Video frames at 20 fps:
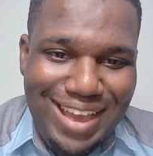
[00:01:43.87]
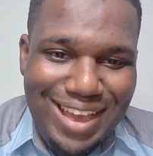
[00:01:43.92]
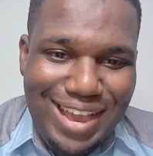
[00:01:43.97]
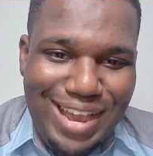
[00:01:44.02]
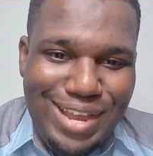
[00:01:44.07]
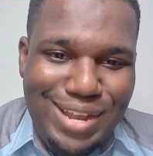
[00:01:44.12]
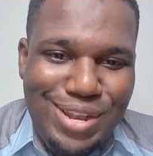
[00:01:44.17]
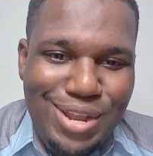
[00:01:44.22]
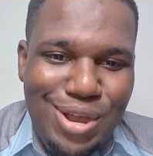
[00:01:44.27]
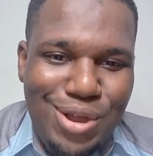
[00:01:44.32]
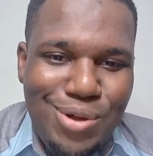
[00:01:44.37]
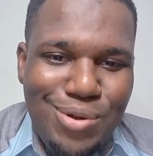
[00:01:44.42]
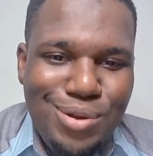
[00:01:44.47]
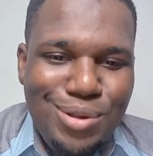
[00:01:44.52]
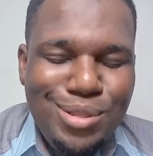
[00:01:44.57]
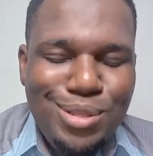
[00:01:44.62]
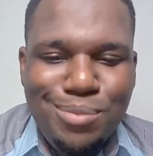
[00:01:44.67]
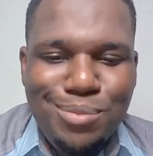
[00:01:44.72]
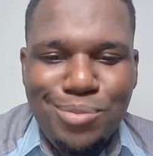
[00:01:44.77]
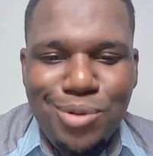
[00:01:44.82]

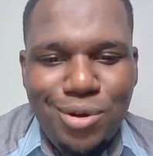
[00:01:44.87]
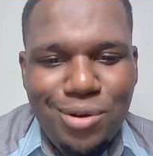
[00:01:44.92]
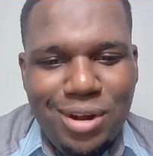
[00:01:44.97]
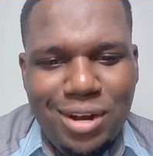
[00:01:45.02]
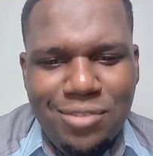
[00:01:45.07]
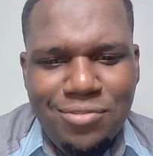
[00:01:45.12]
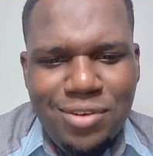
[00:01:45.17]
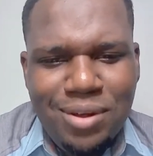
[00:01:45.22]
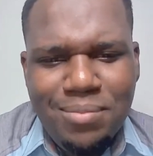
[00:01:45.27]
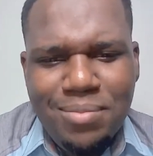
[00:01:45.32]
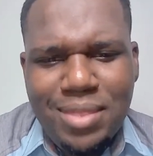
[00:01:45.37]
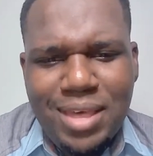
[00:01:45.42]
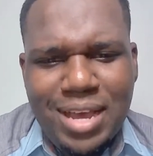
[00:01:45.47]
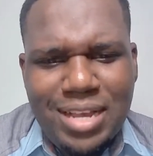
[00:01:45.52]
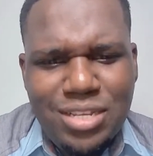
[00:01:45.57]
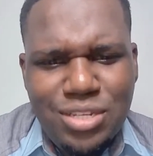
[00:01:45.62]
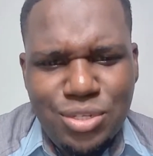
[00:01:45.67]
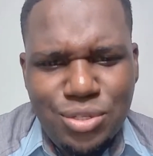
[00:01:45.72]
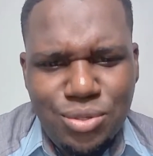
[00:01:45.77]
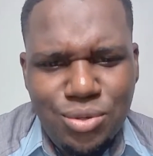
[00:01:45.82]
Now, the moral from
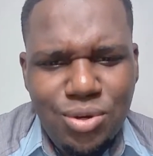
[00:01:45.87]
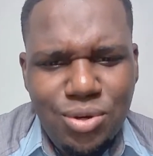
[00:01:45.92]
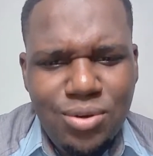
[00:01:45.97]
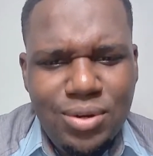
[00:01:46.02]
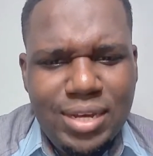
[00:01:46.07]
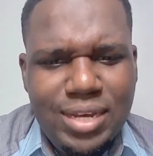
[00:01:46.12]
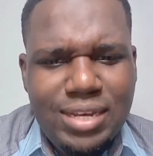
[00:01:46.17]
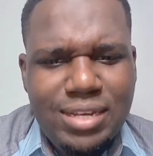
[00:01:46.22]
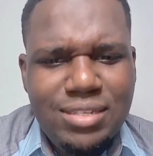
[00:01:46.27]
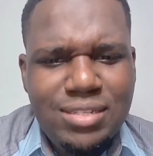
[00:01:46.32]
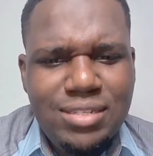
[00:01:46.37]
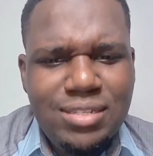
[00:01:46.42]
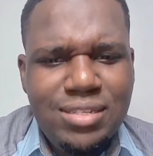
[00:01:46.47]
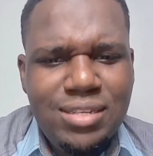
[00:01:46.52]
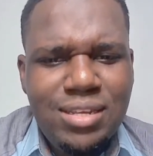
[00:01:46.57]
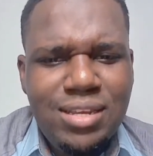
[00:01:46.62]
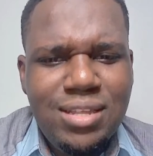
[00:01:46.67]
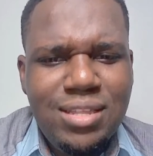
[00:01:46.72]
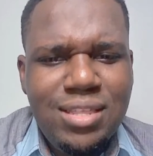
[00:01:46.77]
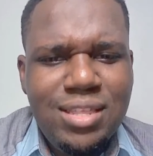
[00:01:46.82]
that story is
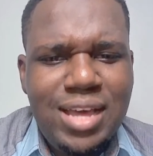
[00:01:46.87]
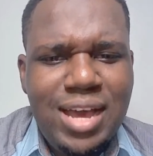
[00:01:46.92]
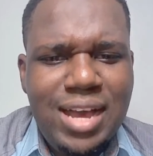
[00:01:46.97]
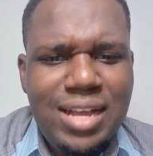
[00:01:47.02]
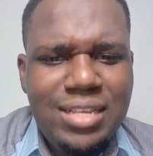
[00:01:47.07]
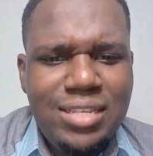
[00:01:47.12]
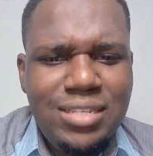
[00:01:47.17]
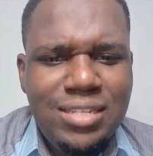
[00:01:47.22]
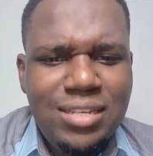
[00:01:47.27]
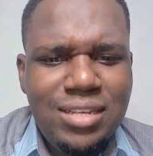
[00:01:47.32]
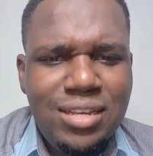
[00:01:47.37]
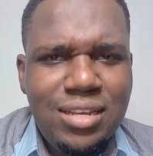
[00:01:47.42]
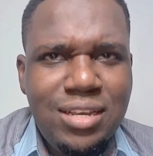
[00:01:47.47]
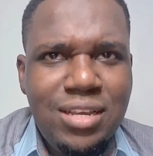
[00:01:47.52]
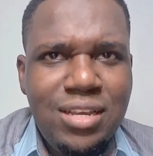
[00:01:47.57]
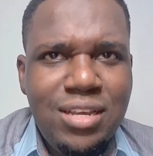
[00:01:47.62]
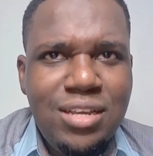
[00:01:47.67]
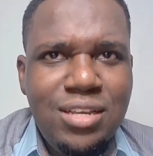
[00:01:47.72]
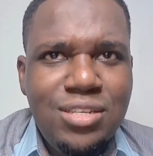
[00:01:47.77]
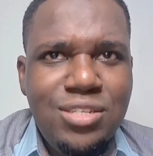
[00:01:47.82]
that
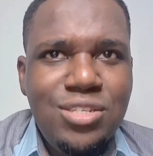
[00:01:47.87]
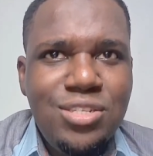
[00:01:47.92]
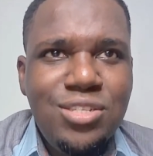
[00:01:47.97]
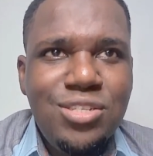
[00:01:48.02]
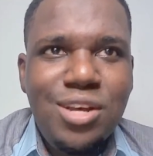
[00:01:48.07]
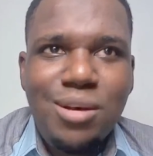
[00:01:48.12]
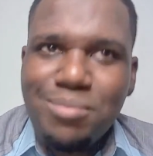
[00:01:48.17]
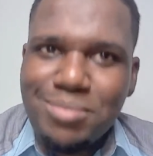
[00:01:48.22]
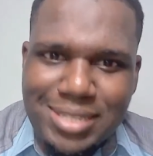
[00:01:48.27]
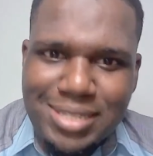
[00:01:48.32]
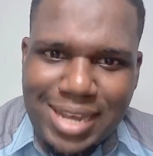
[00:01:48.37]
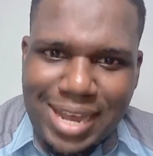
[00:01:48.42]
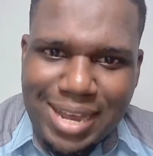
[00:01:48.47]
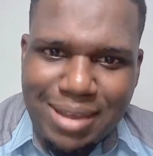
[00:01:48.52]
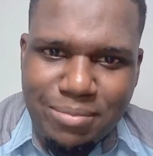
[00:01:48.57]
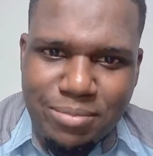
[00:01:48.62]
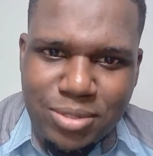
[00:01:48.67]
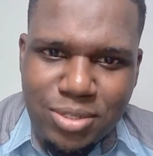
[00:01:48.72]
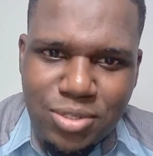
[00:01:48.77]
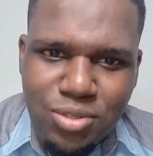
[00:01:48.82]

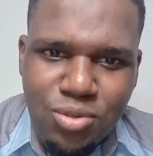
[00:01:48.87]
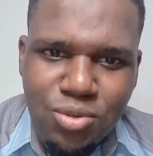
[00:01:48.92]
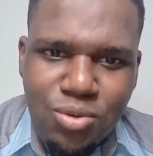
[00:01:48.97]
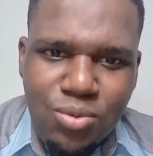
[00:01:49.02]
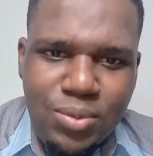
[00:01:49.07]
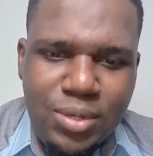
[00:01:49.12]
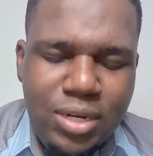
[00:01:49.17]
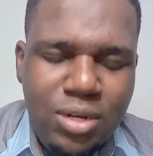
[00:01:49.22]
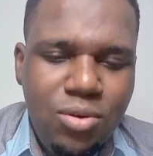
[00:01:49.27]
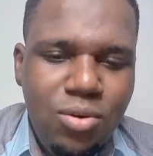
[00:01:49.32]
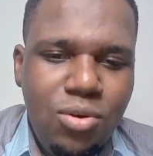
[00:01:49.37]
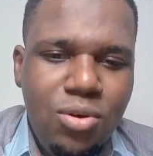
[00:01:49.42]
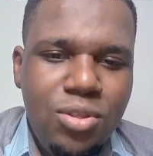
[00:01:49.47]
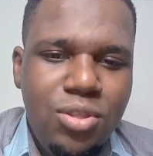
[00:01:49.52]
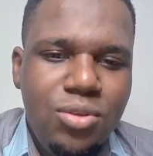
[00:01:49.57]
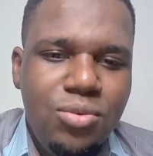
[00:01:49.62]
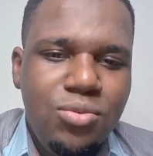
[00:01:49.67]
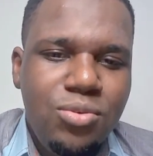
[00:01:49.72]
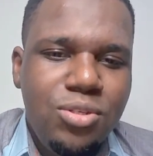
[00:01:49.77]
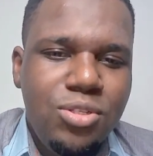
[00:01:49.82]
sometimes you will go
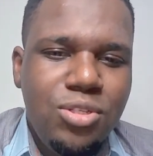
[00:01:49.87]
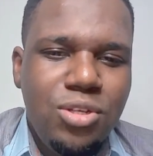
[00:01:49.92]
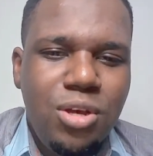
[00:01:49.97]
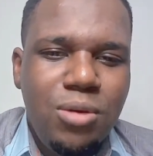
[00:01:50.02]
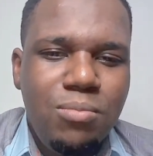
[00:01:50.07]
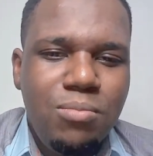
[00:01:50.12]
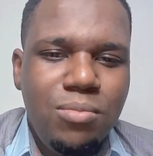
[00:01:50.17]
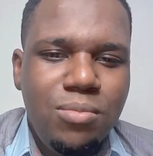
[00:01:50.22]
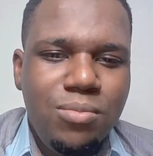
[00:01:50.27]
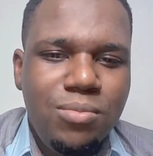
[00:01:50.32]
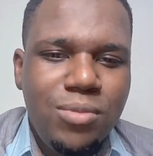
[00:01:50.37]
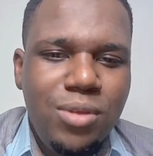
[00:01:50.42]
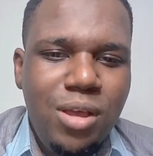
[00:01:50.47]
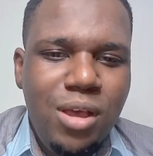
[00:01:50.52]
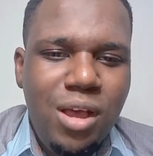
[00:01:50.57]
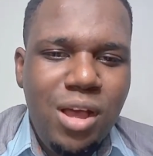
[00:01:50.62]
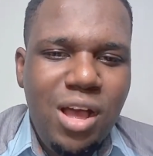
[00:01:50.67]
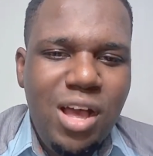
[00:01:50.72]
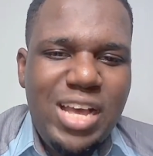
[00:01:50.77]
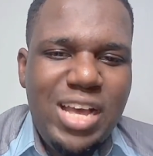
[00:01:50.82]
through some
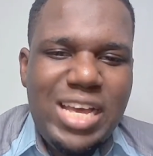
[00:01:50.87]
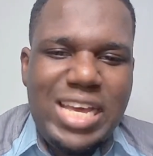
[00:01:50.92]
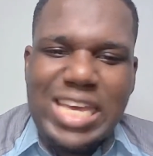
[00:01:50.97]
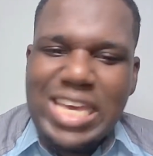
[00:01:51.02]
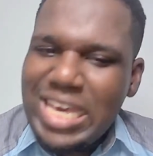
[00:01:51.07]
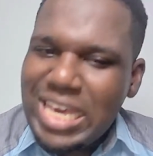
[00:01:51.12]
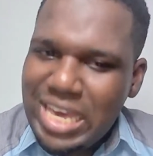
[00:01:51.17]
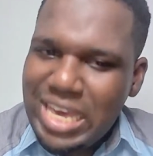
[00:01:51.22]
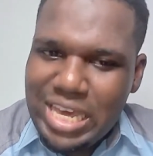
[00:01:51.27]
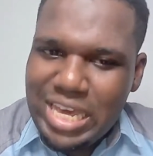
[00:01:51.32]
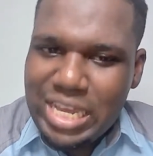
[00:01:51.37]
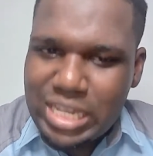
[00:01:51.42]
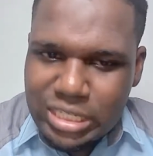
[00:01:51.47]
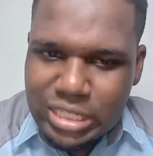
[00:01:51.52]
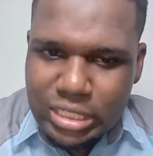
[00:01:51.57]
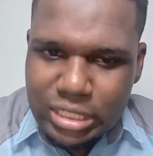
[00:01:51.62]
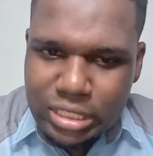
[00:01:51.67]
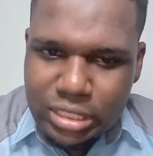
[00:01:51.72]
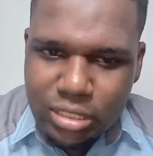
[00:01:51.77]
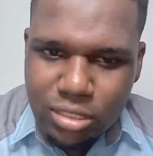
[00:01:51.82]

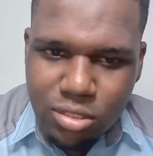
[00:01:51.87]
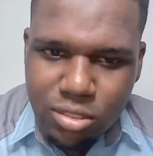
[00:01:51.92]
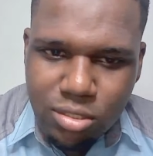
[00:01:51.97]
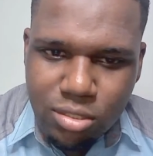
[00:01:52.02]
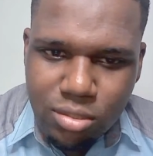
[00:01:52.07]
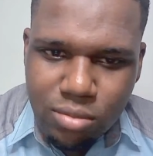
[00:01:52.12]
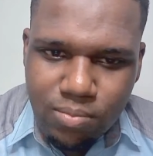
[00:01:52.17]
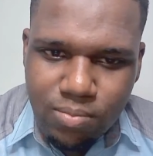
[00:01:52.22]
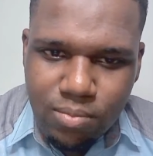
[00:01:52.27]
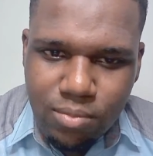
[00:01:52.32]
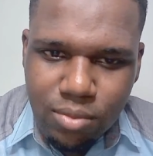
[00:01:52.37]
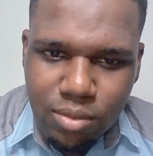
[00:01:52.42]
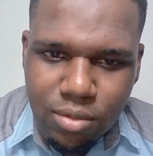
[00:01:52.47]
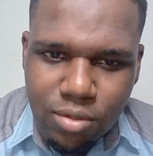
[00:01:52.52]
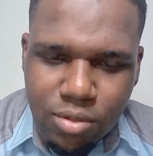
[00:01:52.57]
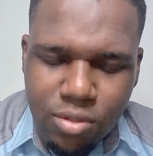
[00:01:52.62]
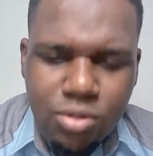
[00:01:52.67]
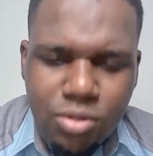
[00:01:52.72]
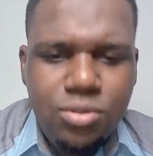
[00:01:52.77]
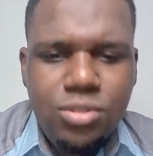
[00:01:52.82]
heat,
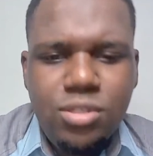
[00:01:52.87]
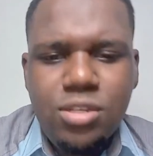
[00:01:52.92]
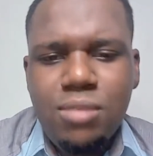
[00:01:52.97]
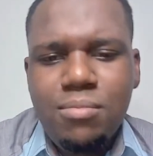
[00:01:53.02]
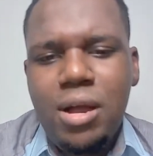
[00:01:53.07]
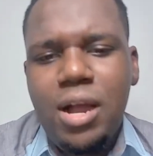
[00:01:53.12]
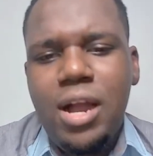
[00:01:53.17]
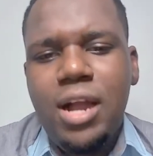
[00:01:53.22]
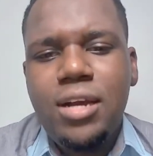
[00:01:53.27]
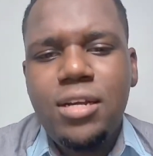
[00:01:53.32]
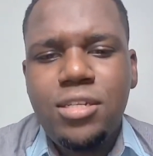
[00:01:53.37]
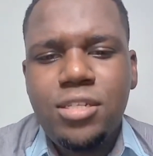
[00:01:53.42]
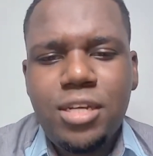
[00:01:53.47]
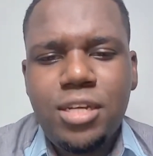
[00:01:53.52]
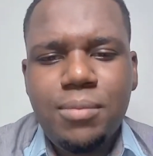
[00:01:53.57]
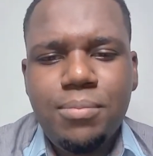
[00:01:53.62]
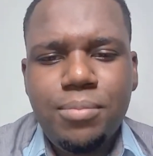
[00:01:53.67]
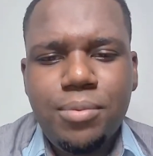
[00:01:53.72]
through some hardship.